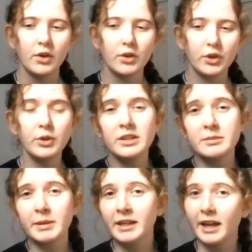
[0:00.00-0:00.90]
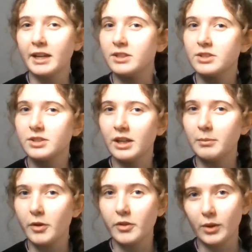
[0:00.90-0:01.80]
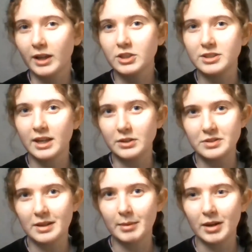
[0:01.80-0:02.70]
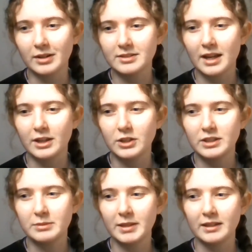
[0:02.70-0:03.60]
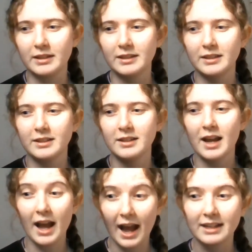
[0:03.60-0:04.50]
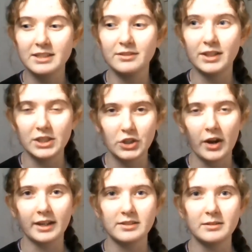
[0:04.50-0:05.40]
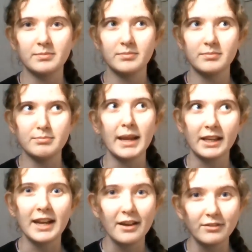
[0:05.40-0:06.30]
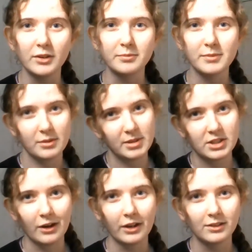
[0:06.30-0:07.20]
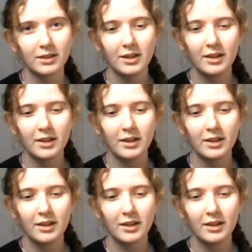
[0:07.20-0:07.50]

you need to be engaged in both your lectures and your seminars, and you need to be actively trying to make an effort with the material.